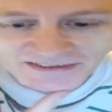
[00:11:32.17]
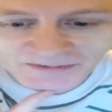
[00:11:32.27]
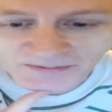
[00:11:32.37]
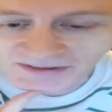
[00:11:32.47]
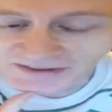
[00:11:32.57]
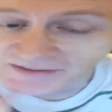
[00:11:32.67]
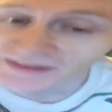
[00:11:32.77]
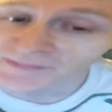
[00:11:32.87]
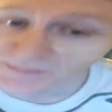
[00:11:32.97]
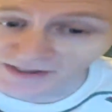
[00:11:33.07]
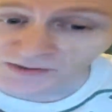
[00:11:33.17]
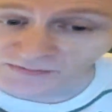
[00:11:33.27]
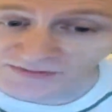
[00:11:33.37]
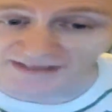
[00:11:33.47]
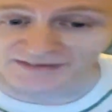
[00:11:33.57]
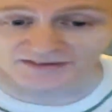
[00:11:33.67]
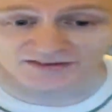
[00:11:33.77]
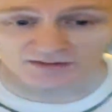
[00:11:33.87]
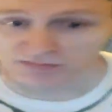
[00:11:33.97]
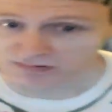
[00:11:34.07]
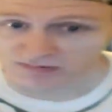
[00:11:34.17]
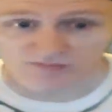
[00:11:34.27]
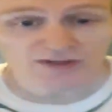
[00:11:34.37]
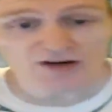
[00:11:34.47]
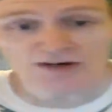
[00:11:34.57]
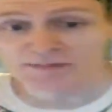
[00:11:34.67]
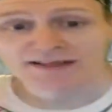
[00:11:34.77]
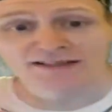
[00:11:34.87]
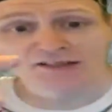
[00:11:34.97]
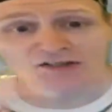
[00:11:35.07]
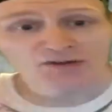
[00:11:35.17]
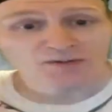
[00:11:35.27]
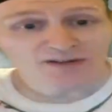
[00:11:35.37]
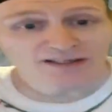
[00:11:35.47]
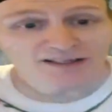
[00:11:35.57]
Well, Bengal fans, we already been to two,